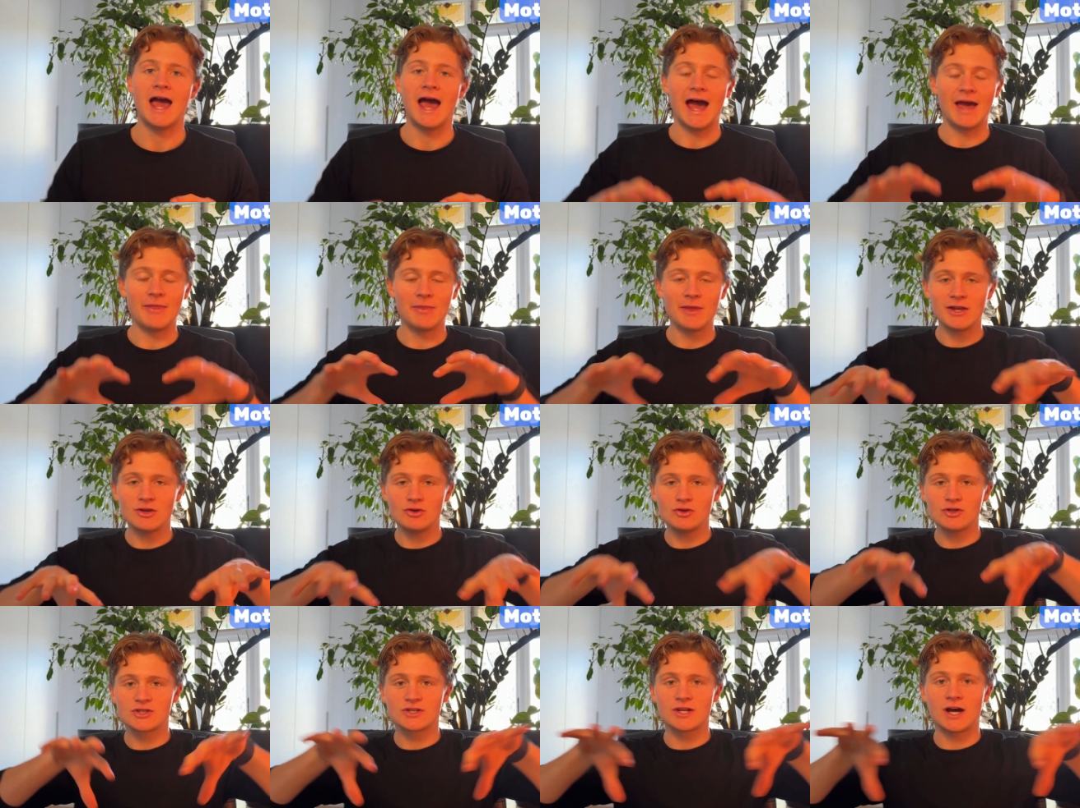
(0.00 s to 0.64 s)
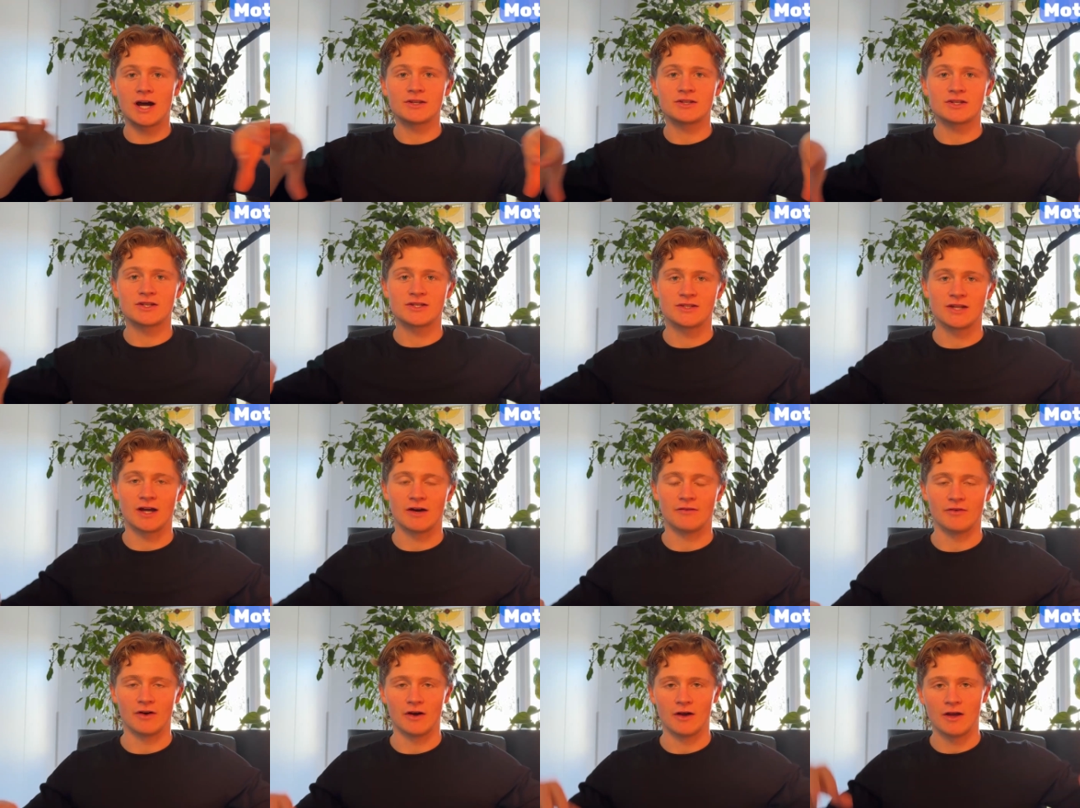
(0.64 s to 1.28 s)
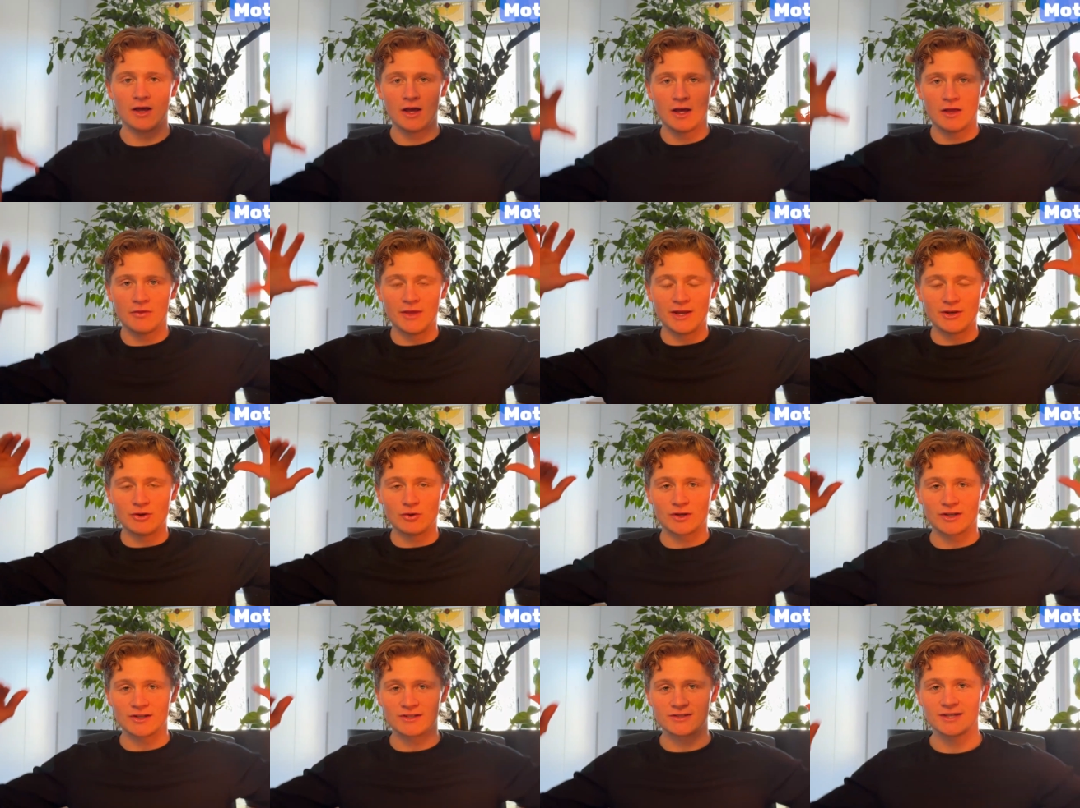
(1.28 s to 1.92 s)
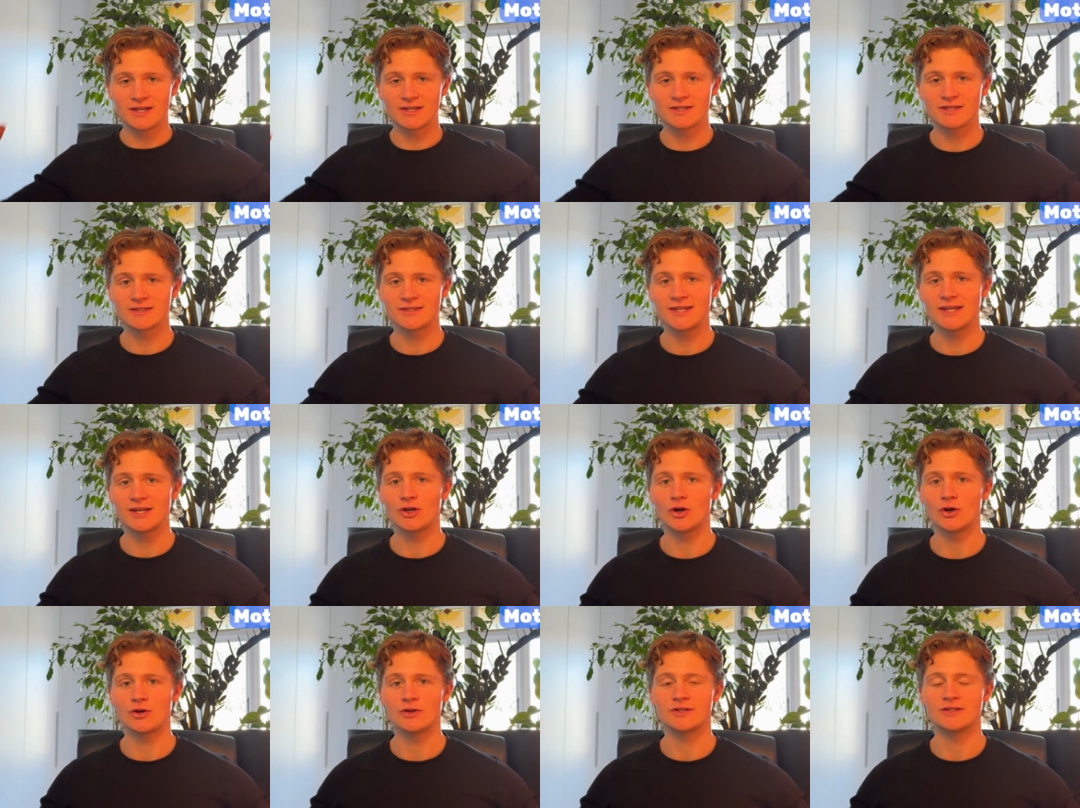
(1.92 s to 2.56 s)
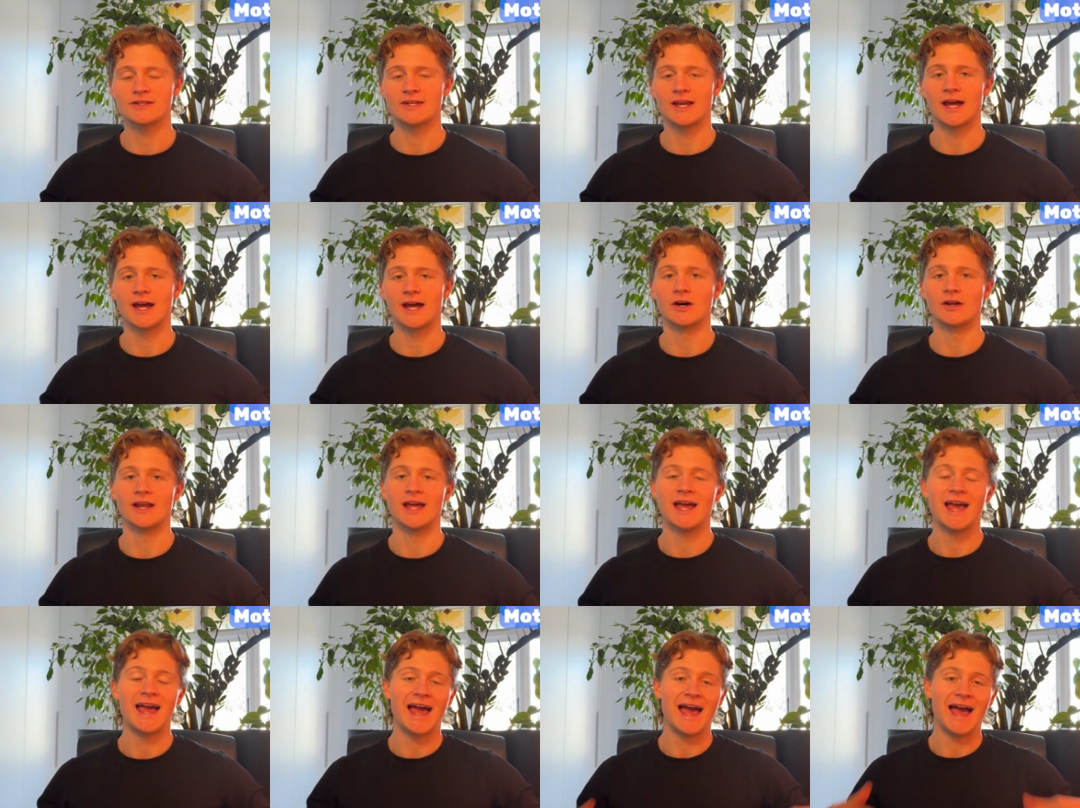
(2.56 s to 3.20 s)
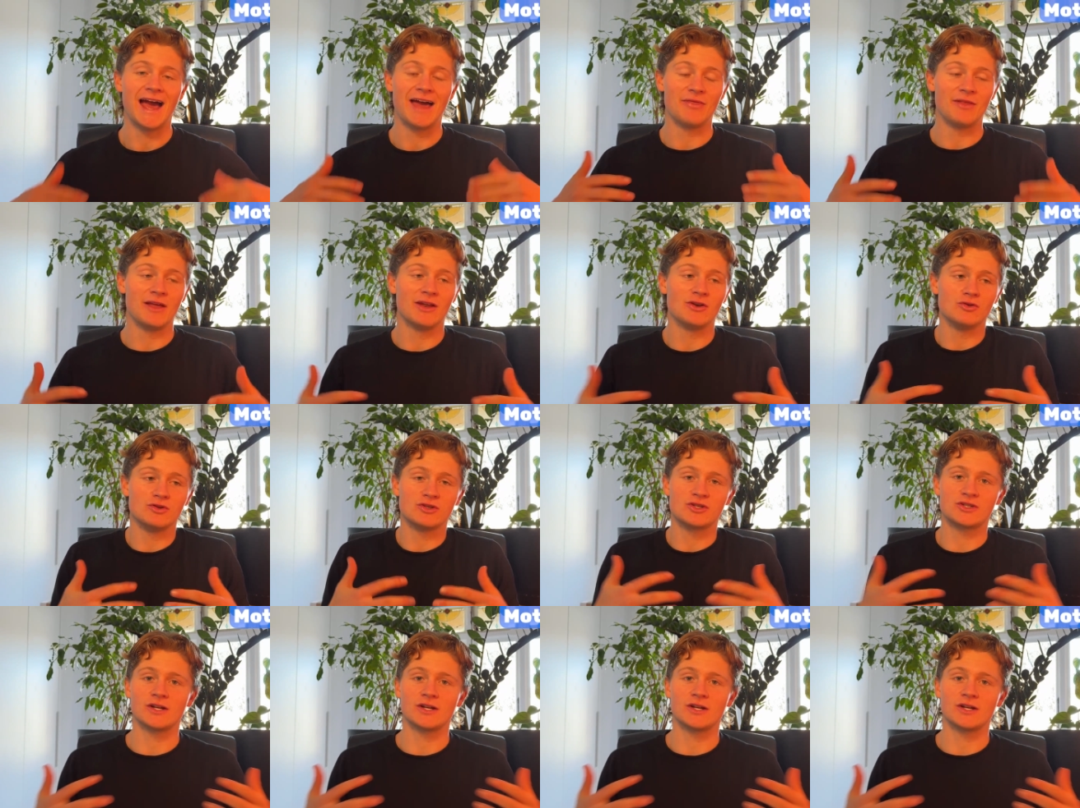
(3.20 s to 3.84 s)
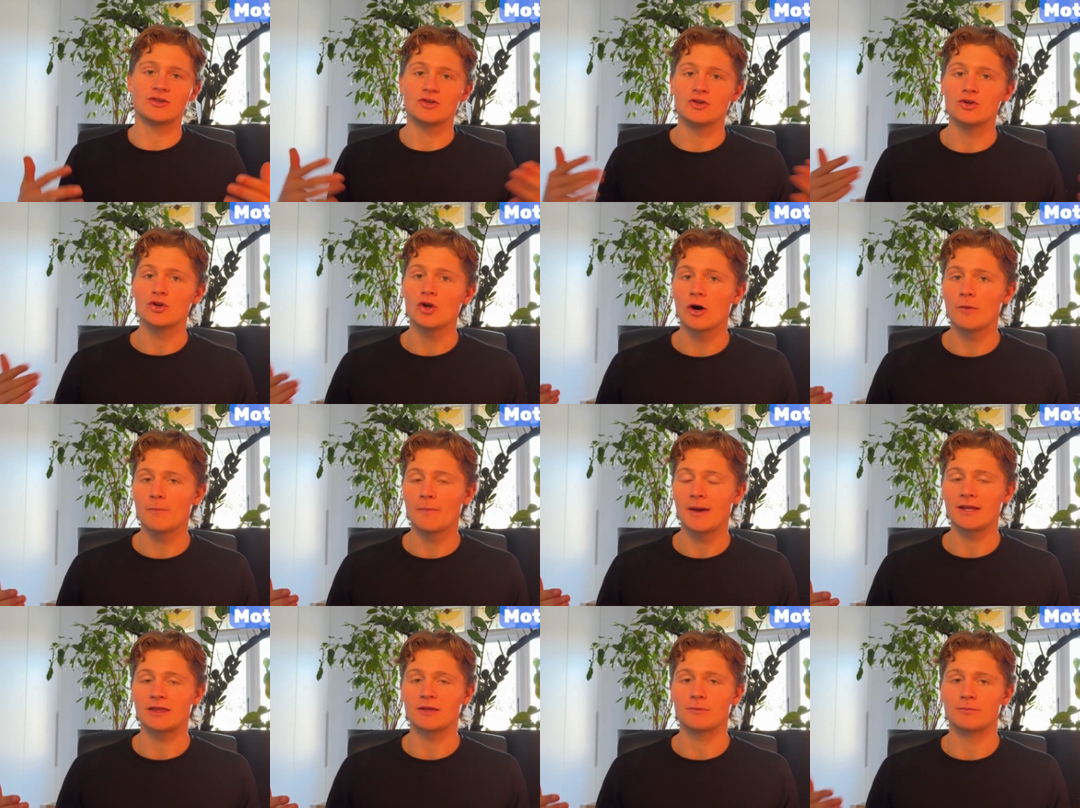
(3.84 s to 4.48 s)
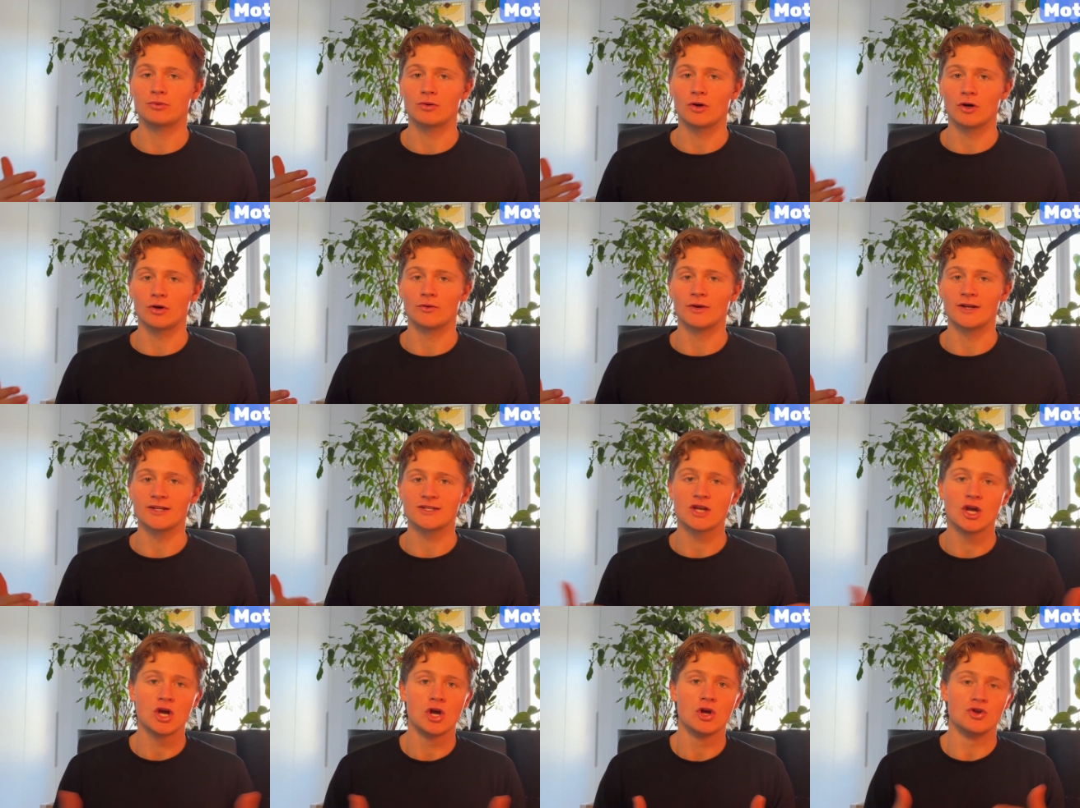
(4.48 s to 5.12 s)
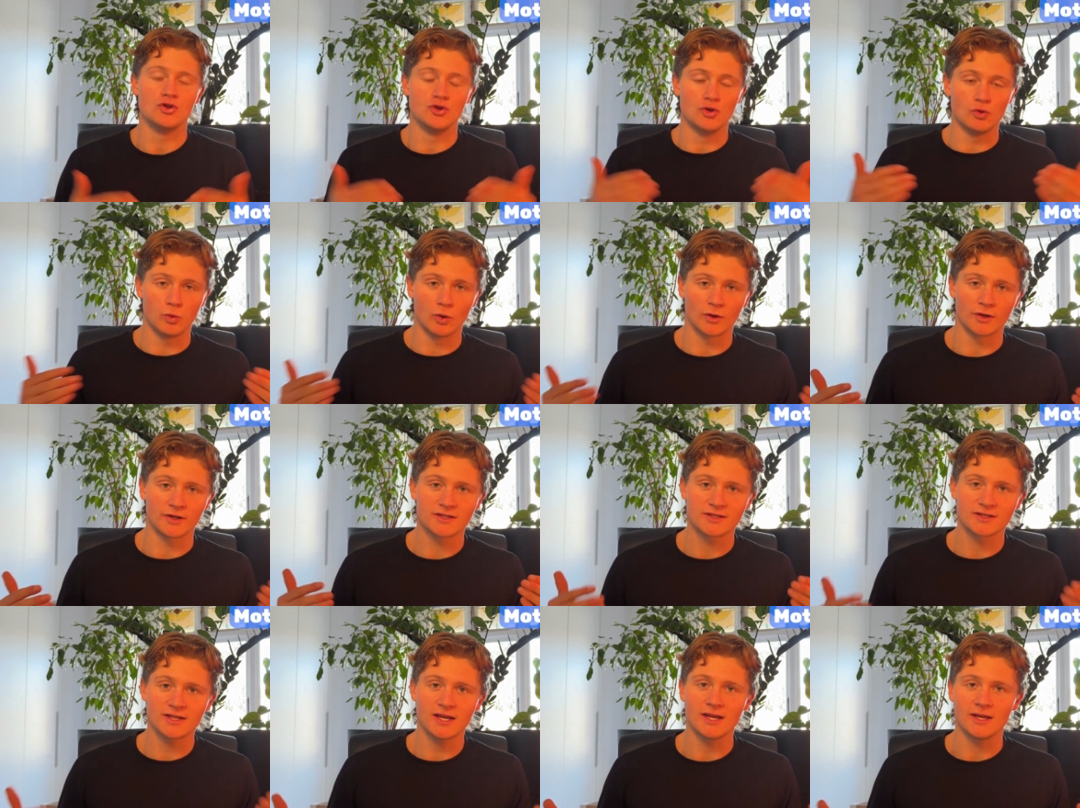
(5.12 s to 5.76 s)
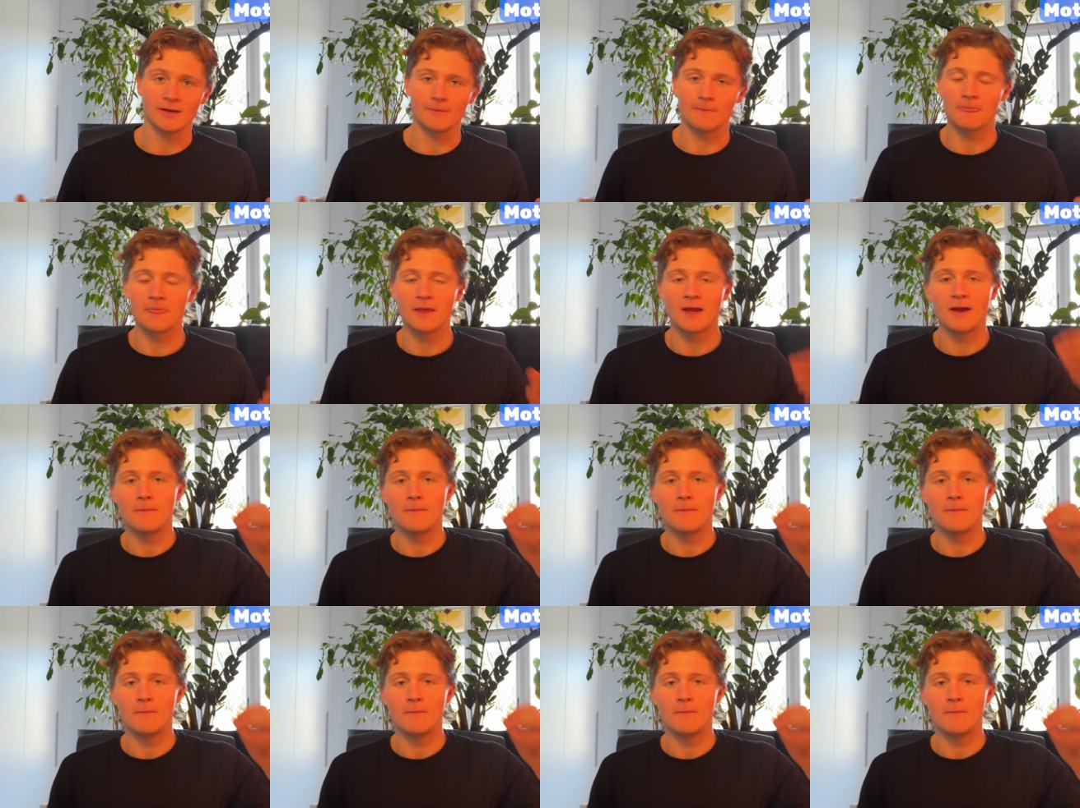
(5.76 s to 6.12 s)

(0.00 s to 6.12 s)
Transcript: And then you start to suffer. Then your consistency goes down, and then you start to not make the progress you want to see.